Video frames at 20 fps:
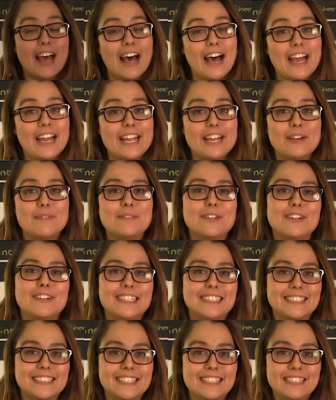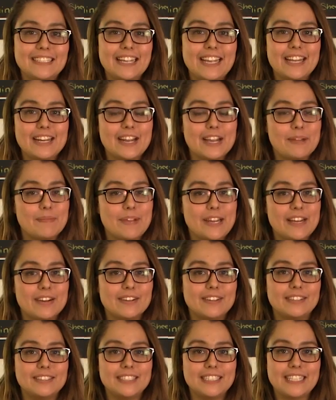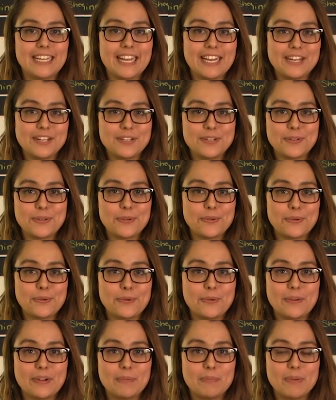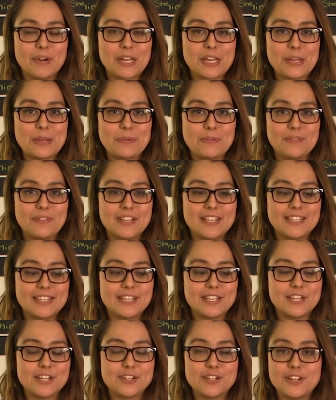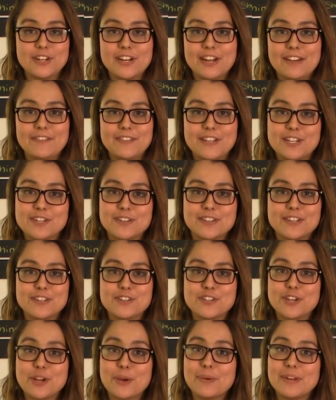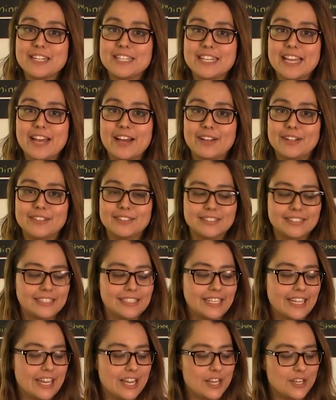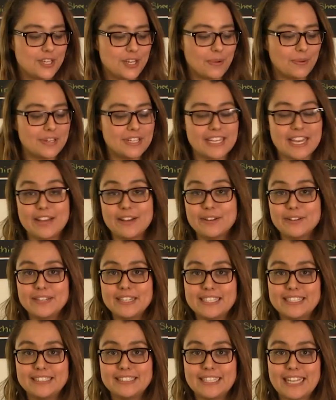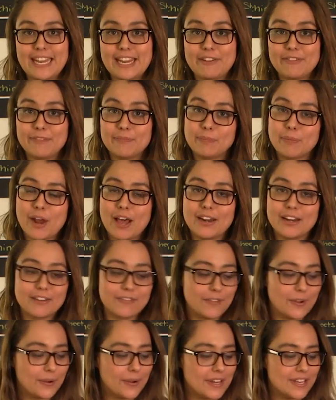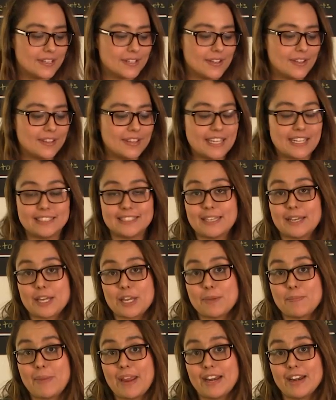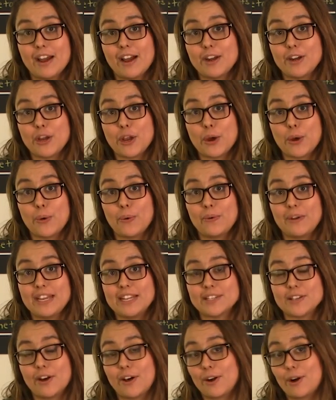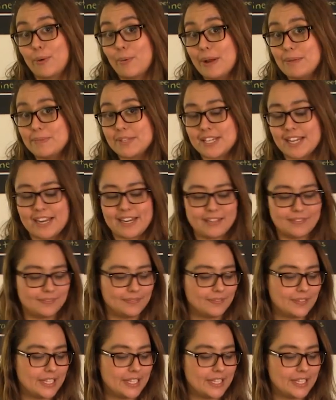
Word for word: Hi, I'm Larissa, and I'm here today to bring you this edition of Digilent Show and Tell. Show and Tell is a product focus on things that you may not know is on our website.